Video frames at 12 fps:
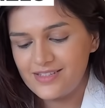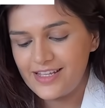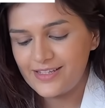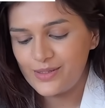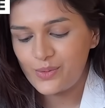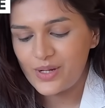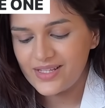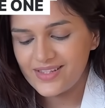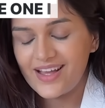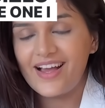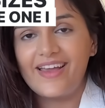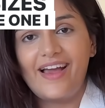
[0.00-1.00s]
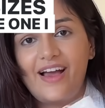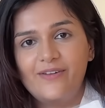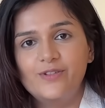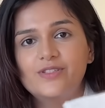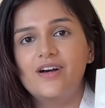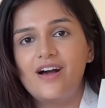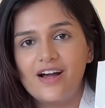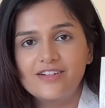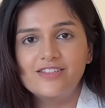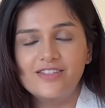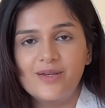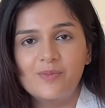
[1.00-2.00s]
Like the one I have is a heart
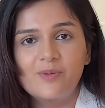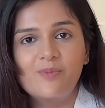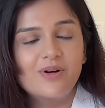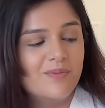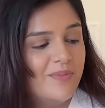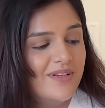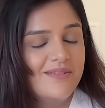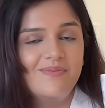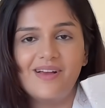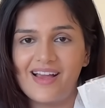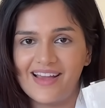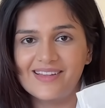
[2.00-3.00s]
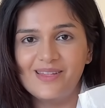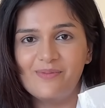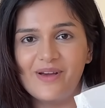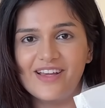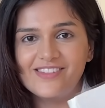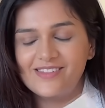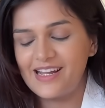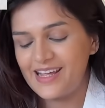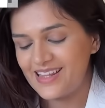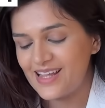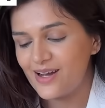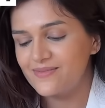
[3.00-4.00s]
shaped purple acne patch that I
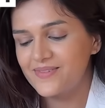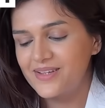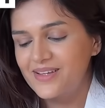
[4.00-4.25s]
love.